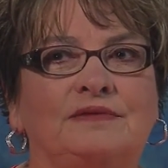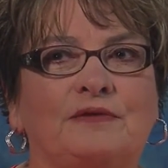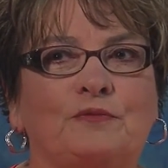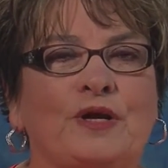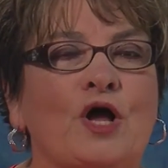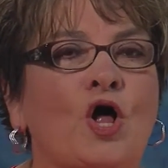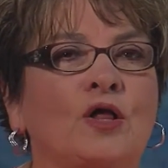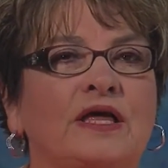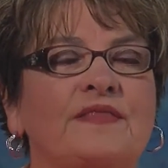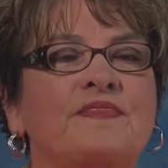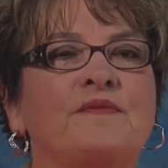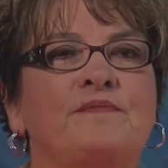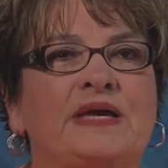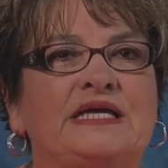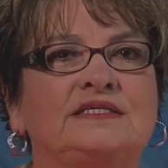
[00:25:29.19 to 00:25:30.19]
We all get
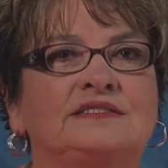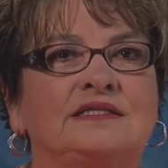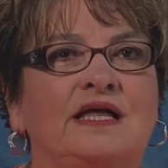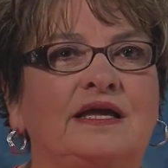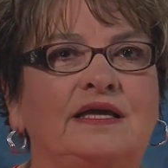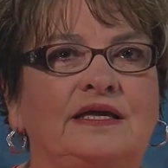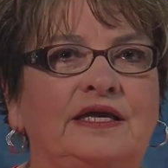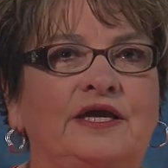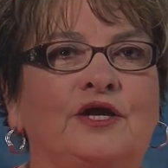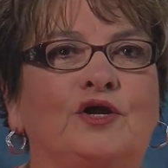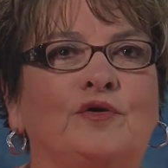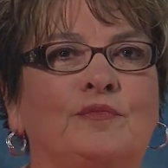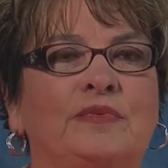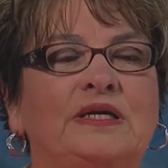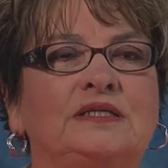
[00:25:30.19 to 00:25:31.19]
the baseline
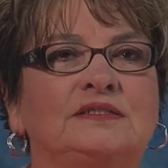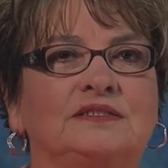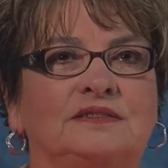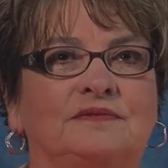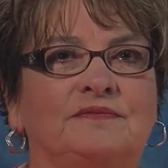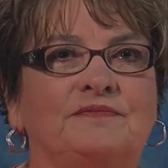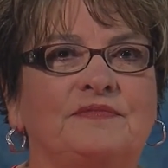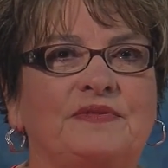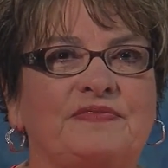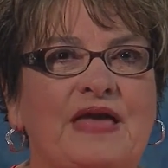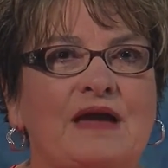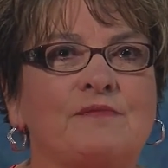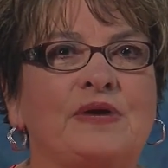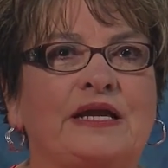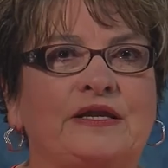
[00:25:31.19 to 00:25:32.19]
care, but
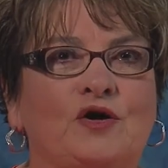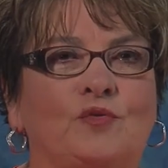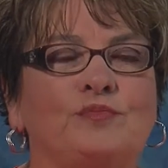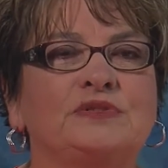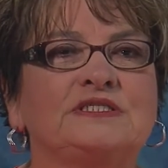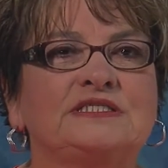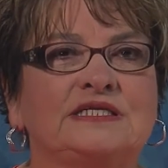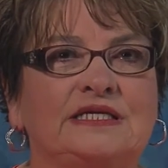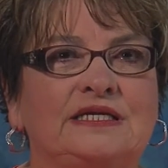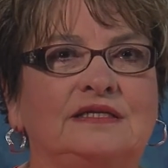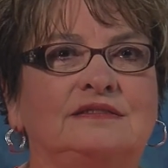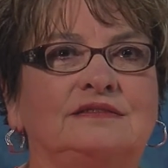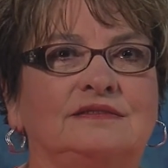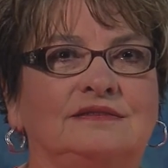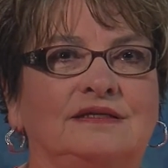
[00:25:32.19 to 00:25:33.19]
that might help us to
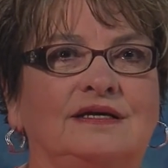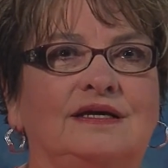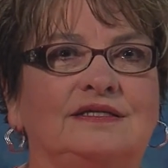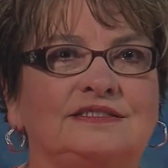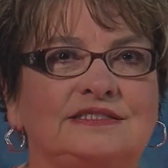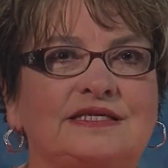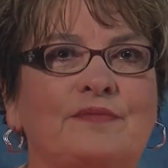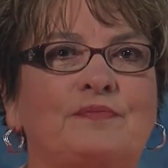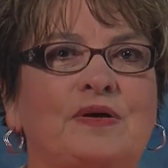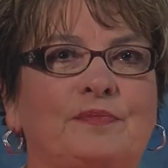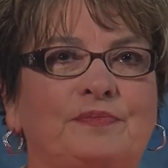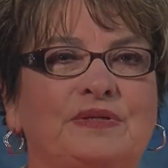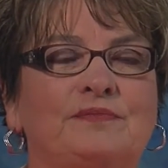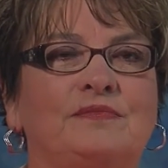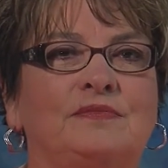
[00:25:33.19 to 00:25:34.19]
get a step
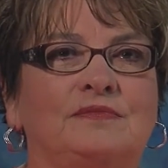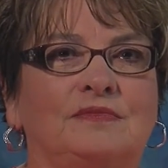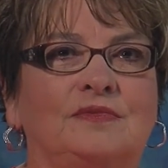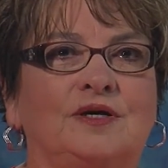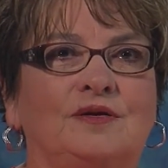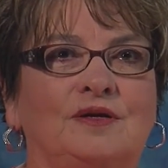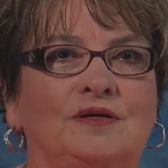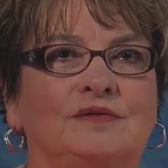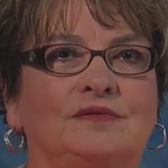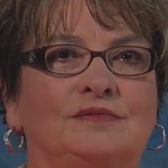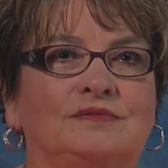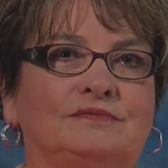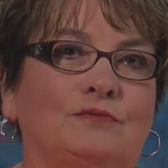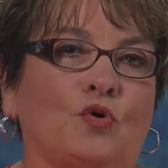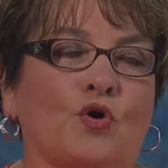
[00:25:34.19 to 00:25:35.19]
up in
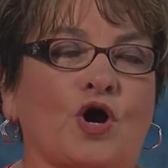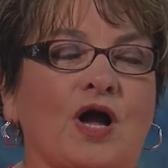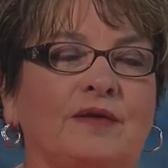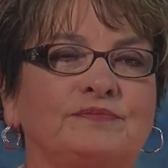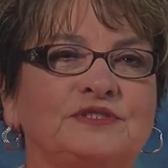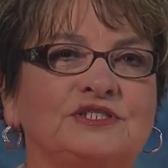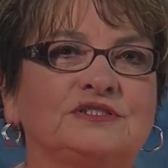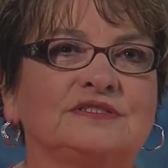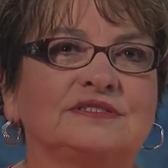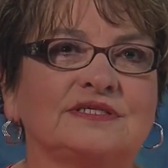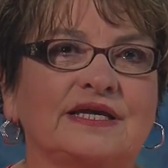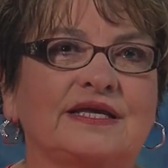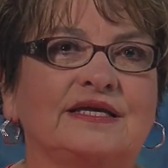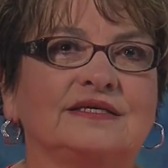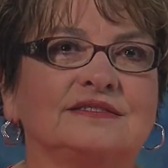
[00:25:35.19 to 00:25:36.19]
more options,
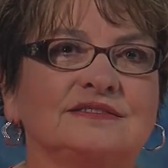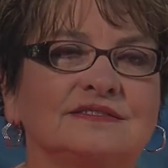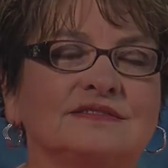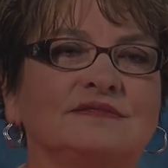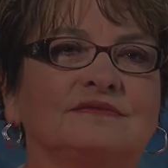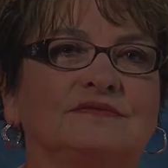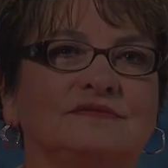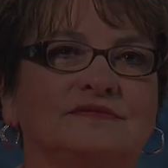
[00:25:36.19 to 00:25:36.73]
I guess.